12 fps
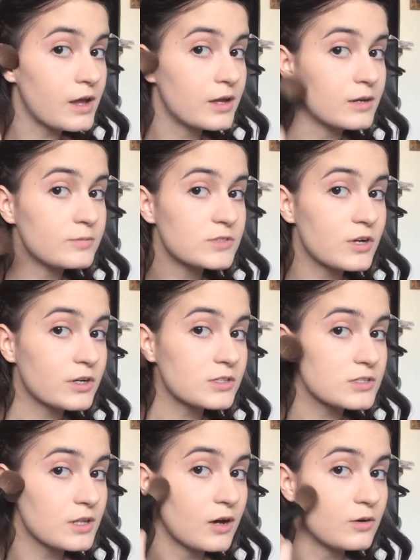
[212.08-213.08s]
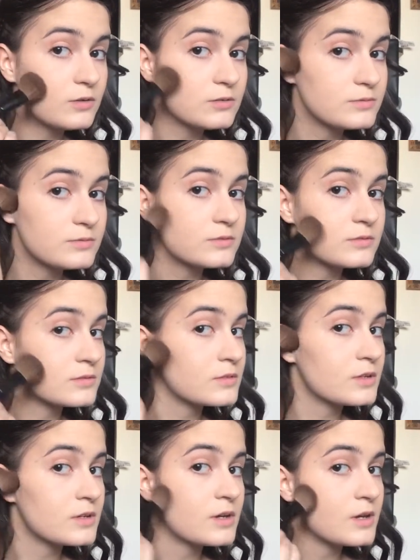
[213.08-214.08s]
And I'm starting slow
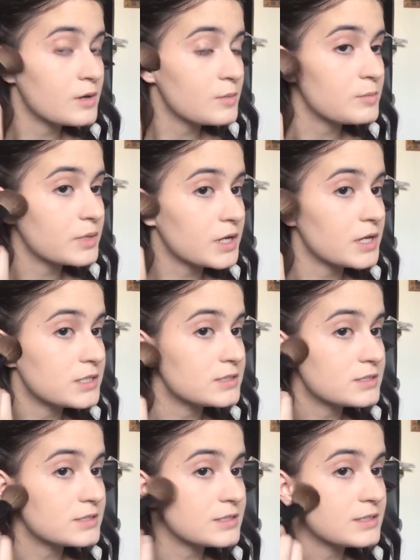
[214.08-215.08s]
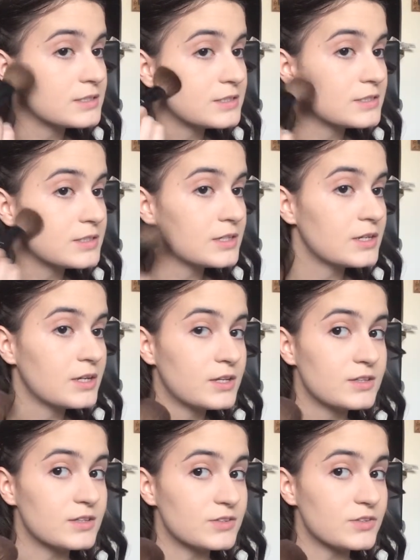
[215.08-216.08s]
because
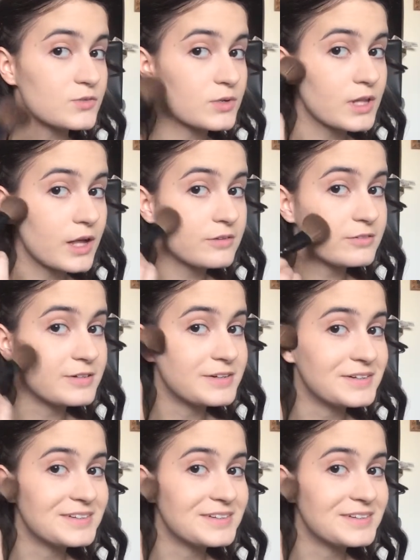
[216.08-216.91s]
this is real life.